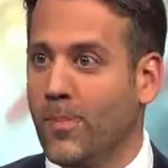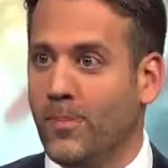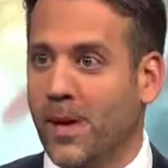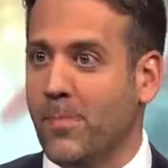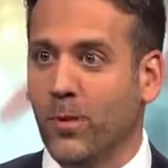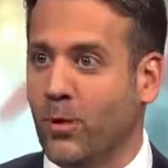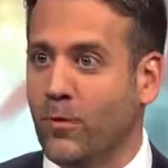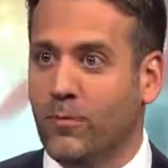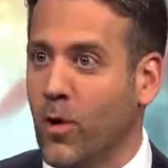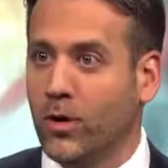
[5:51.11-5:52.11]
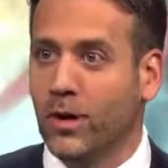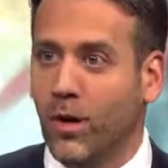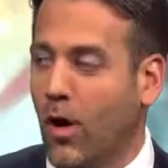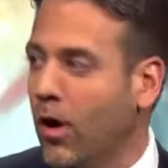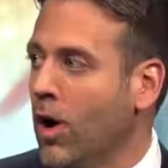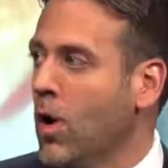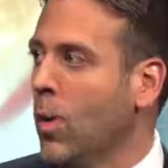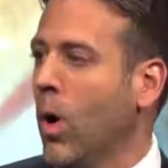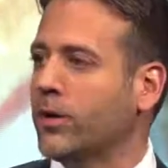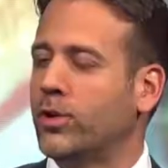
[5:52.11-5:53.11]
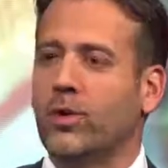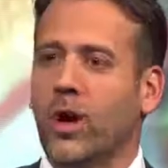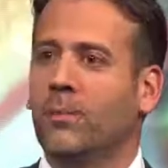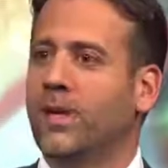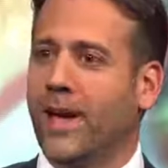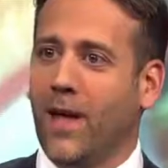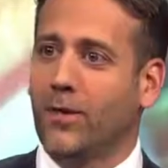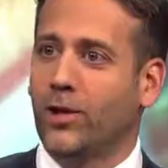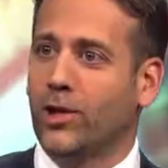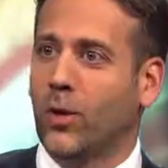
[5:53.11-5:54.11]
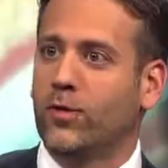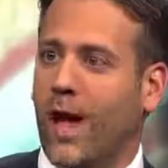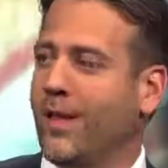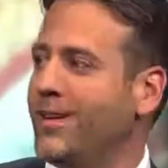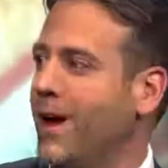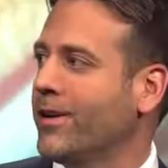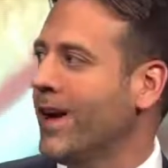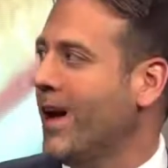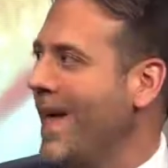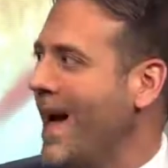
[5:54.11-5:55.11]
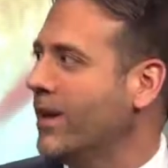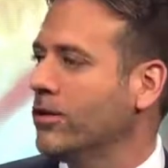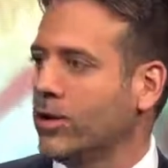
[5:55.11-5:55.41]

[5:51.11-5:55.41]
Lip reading: people who've broken the law want to come together to show solidarity on that